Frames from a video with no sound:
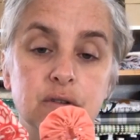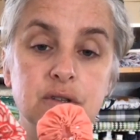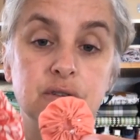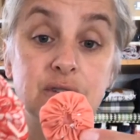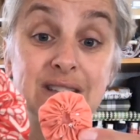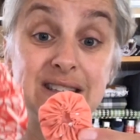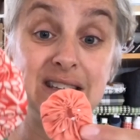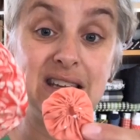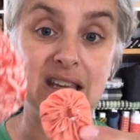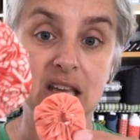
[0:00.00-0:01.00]
So you can
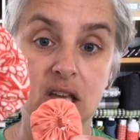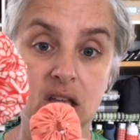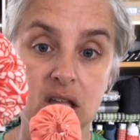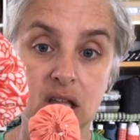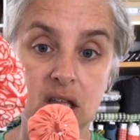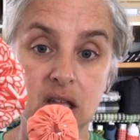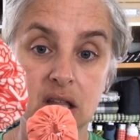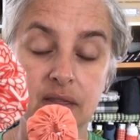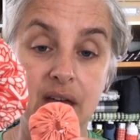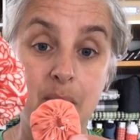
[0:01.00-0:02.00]
see
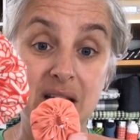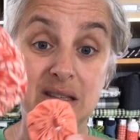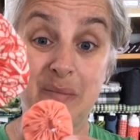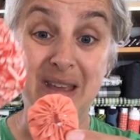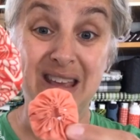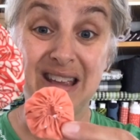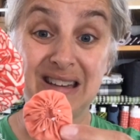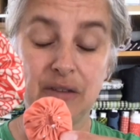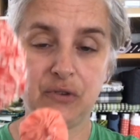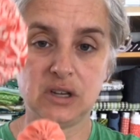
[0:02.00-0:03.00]
that makes a big
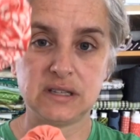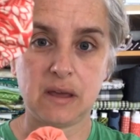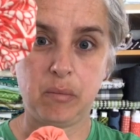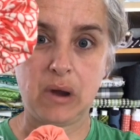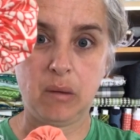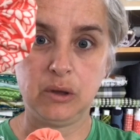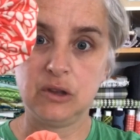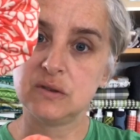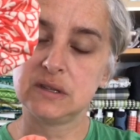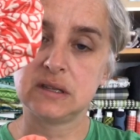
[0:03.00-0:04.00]
difference. I'll probably
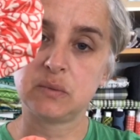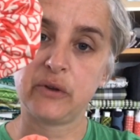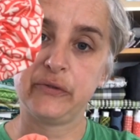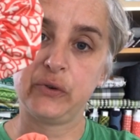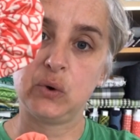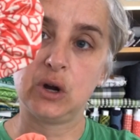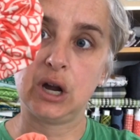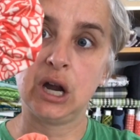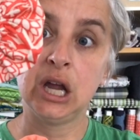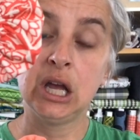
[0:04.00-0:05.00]
use this one
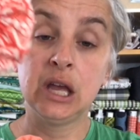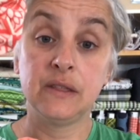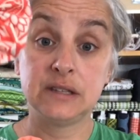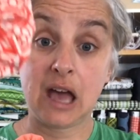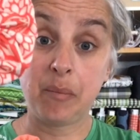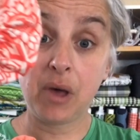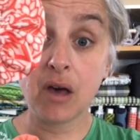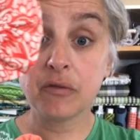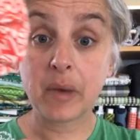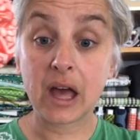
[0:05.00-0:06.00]
for the top
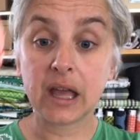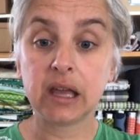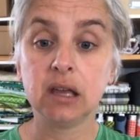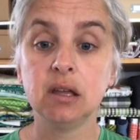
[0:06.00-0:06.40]
of my